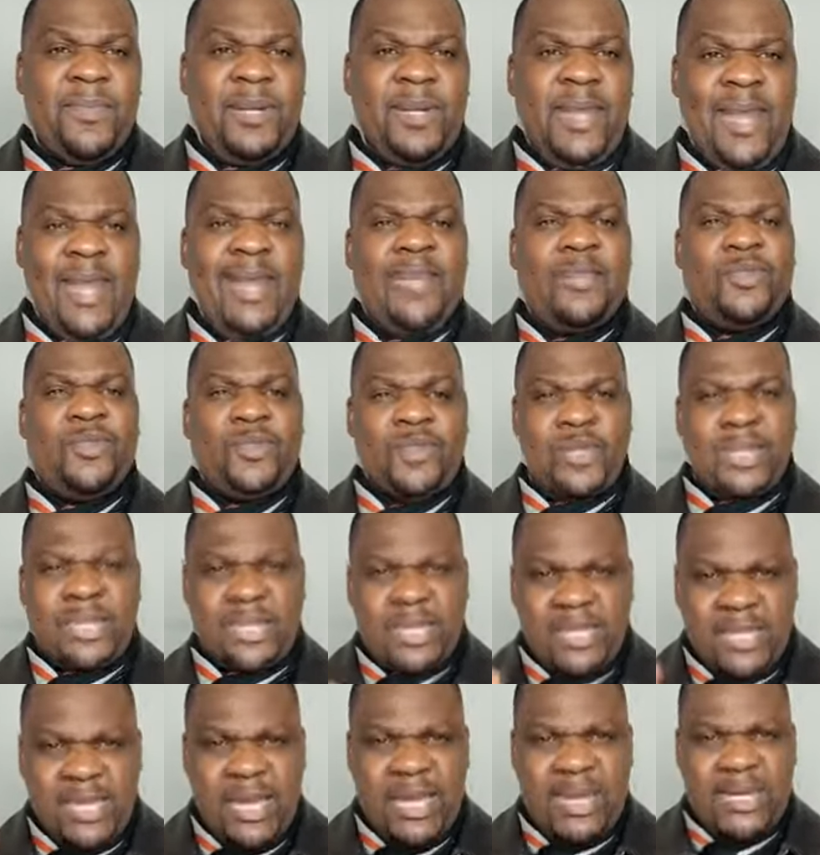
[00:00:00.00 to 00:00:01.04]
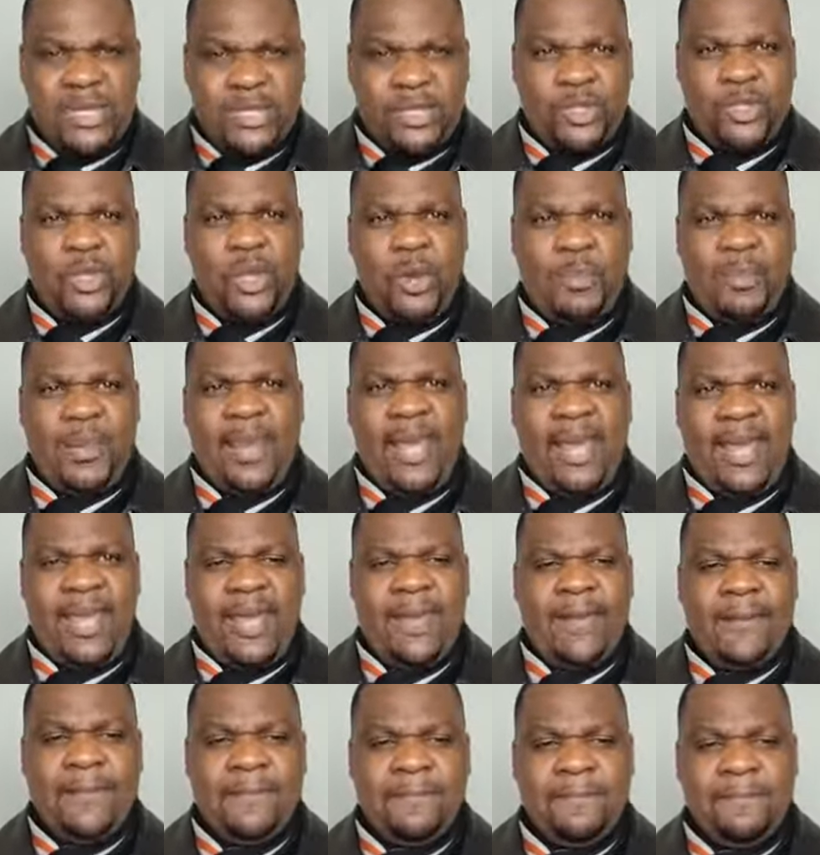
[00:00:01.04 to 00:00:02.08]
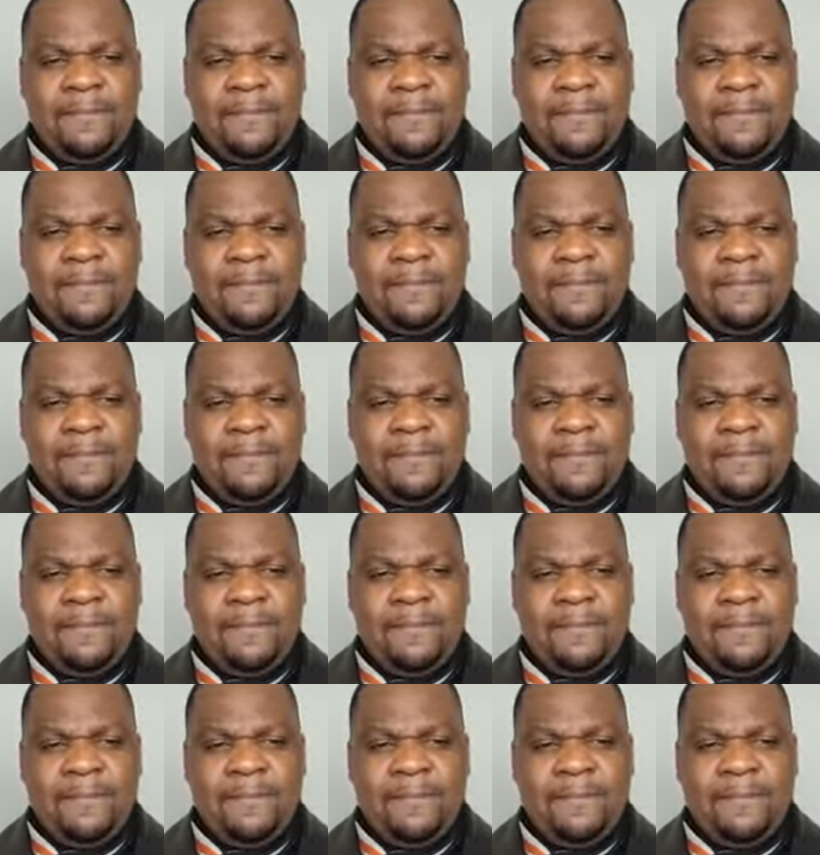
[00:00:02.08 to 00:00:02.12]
Learn to stick to your plan.